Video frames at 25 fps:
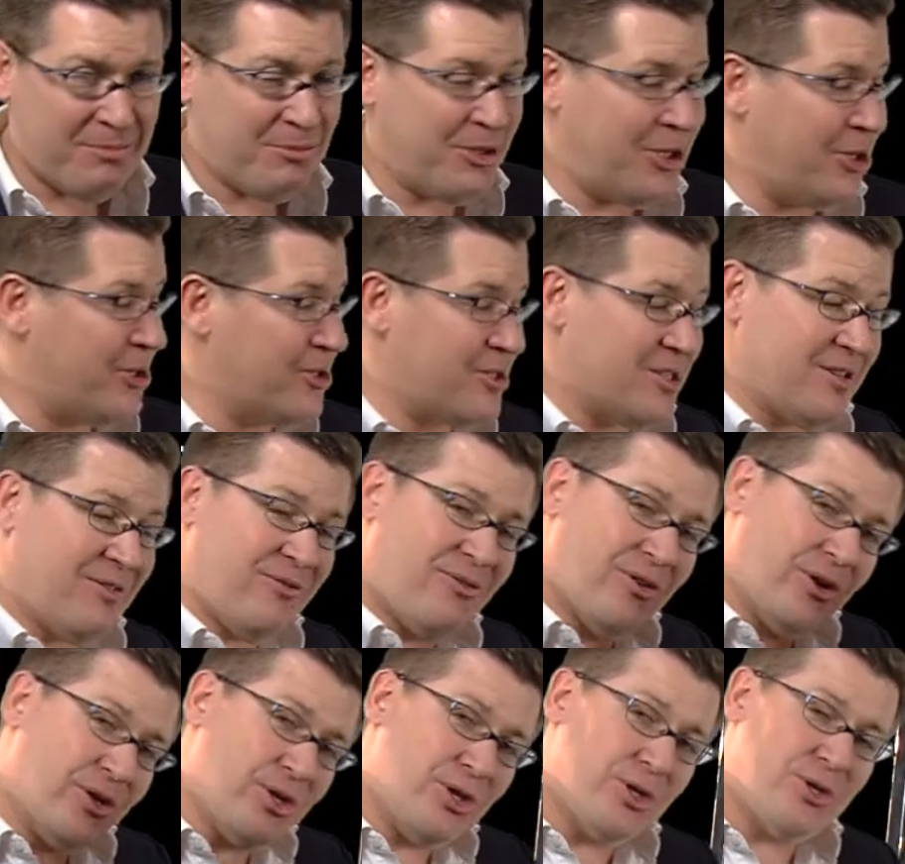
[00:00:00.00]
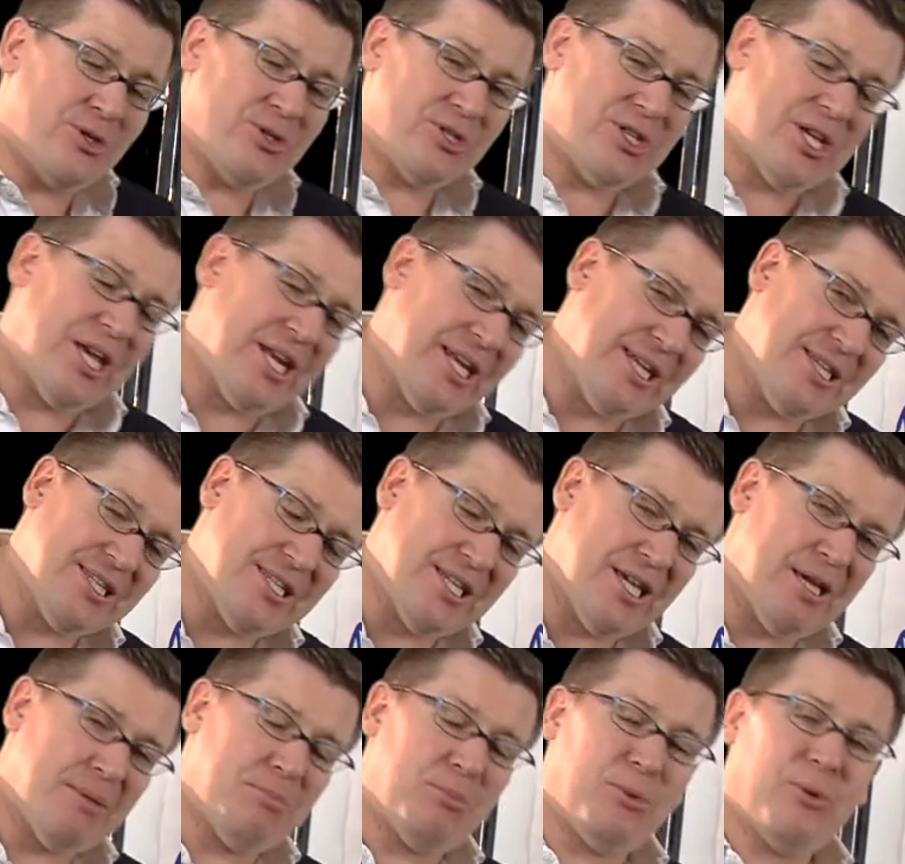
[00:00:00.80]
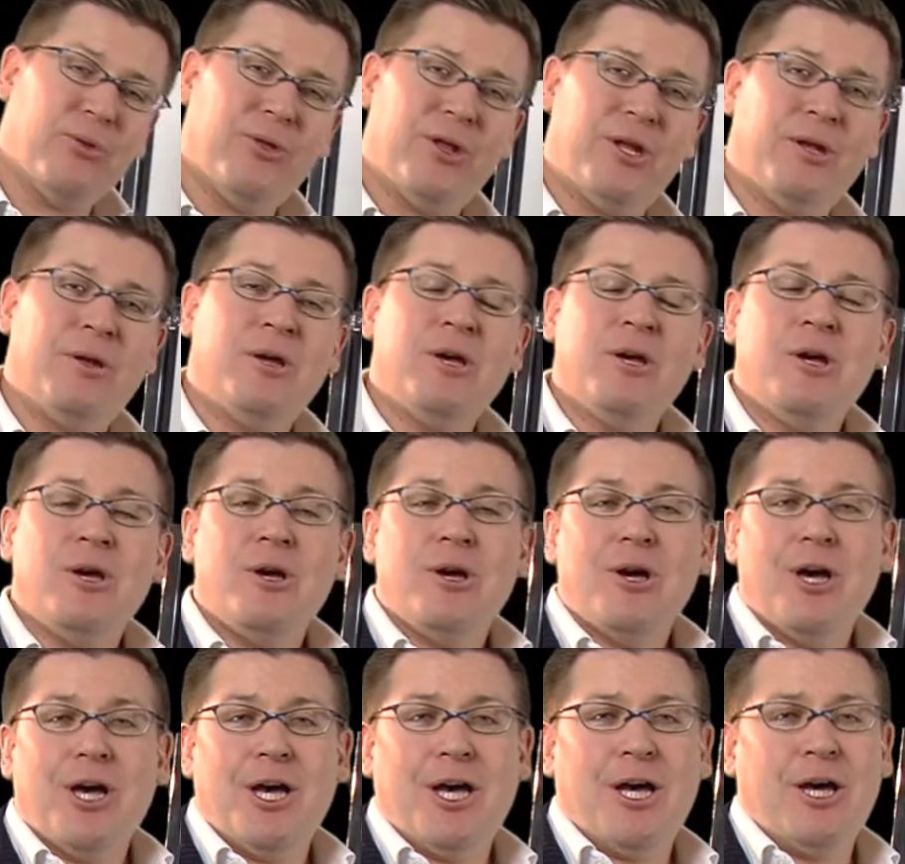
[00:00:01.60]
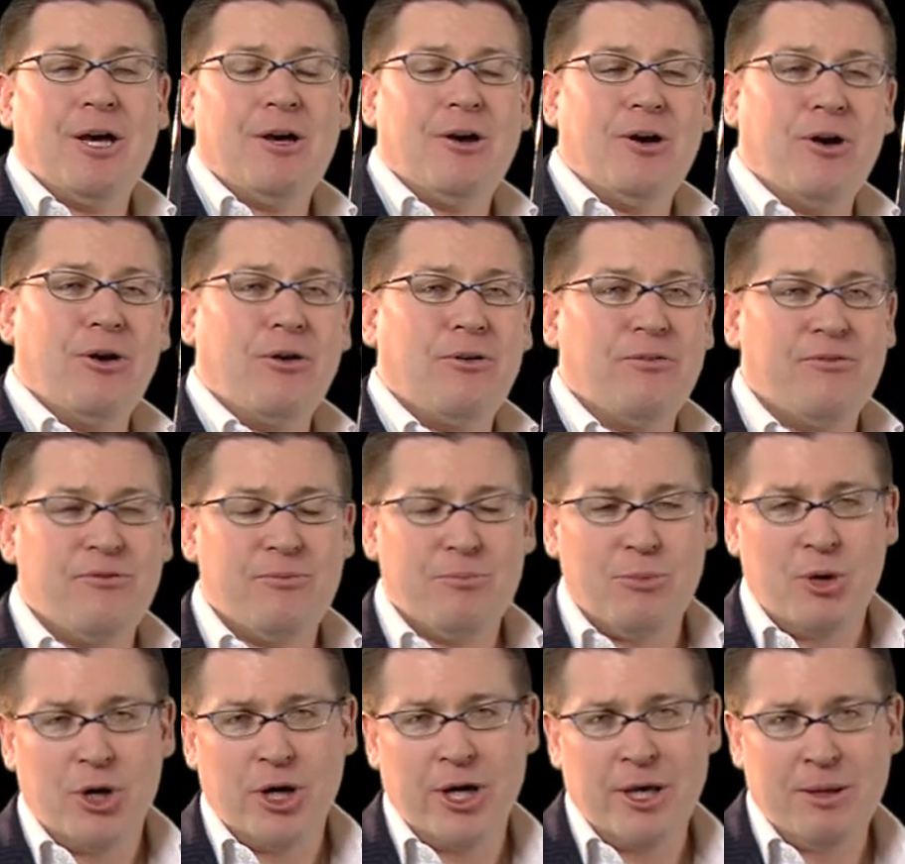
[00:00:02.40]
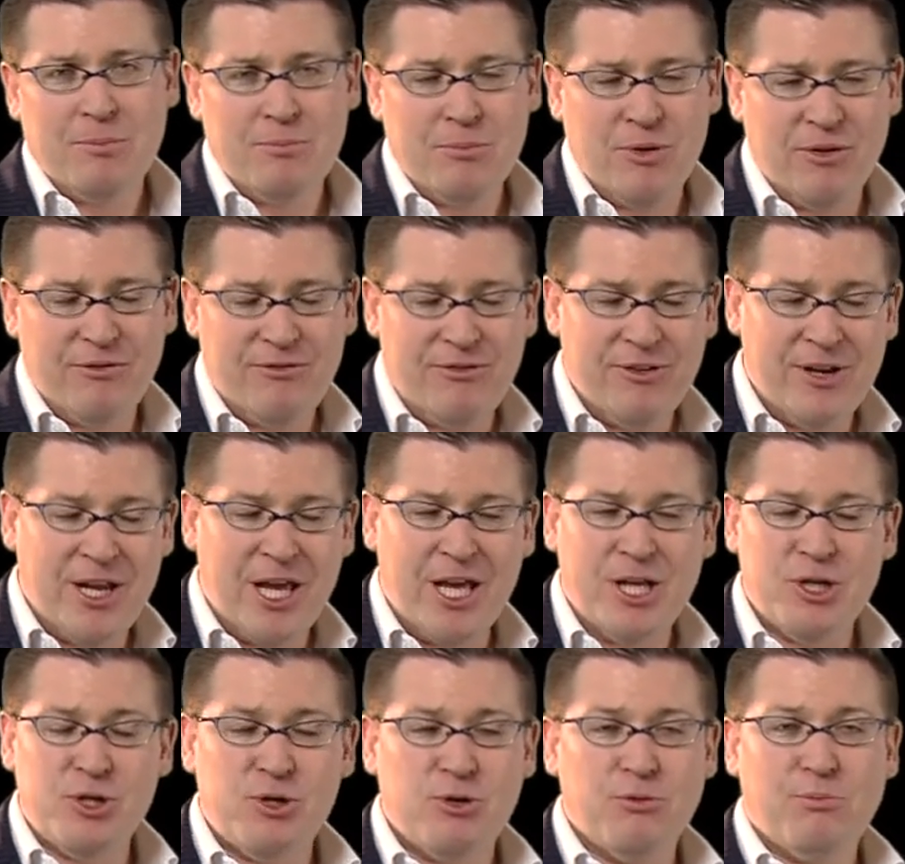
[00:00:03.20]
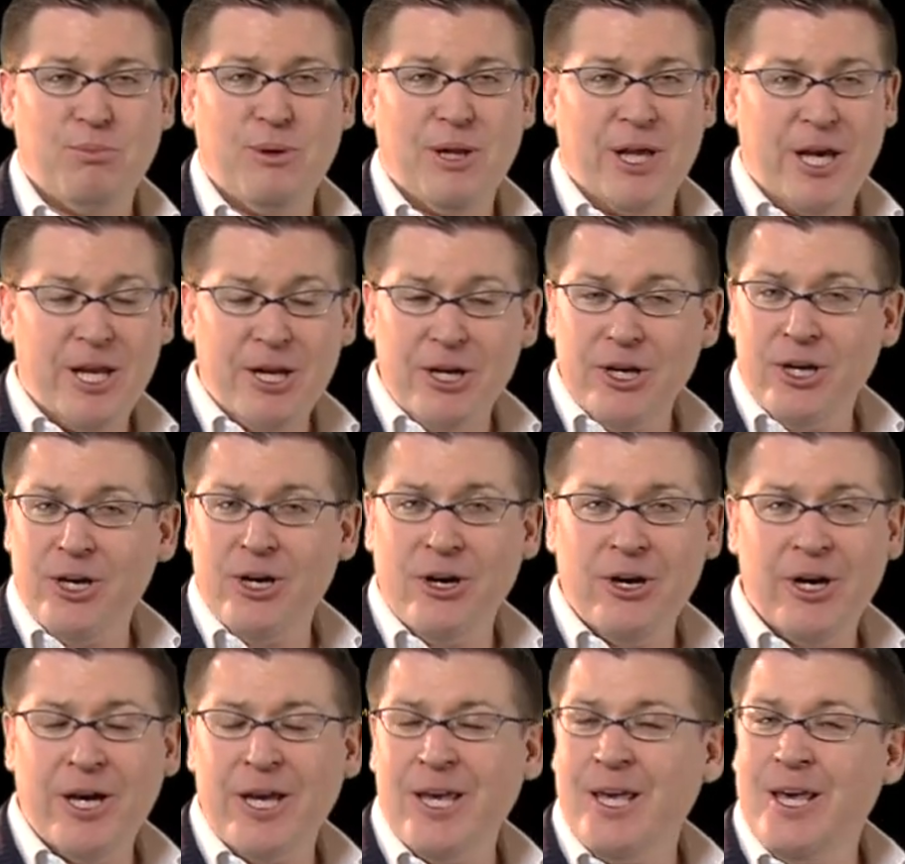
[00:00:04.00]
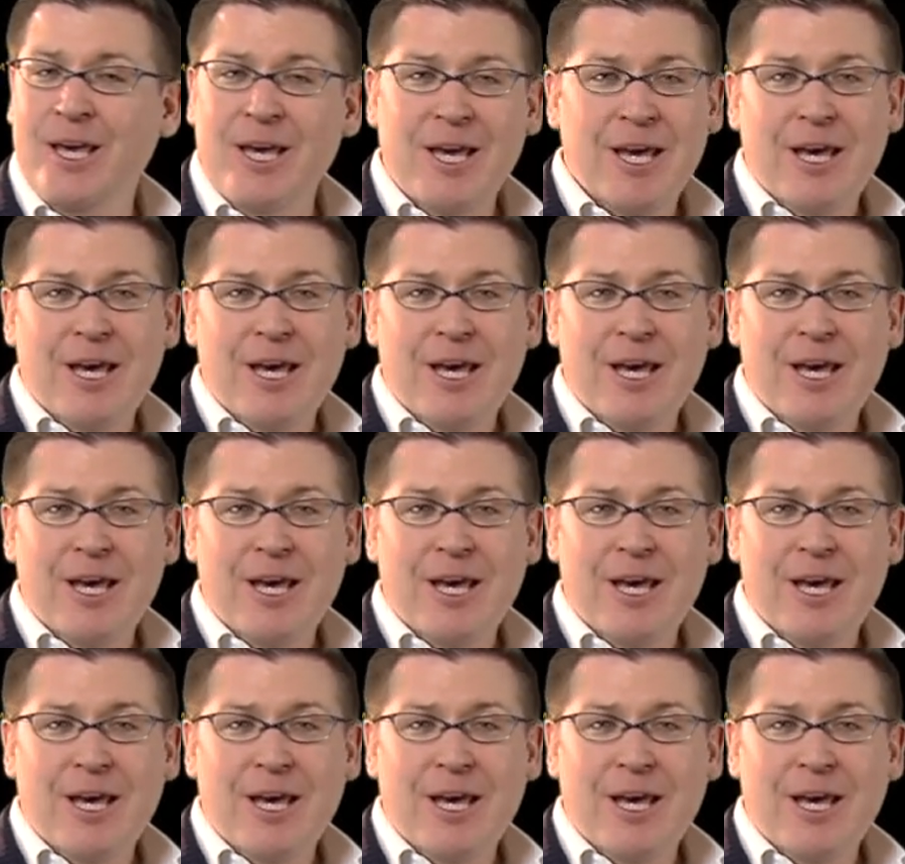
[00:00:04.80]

Because if I use that example that of my financial planner guy,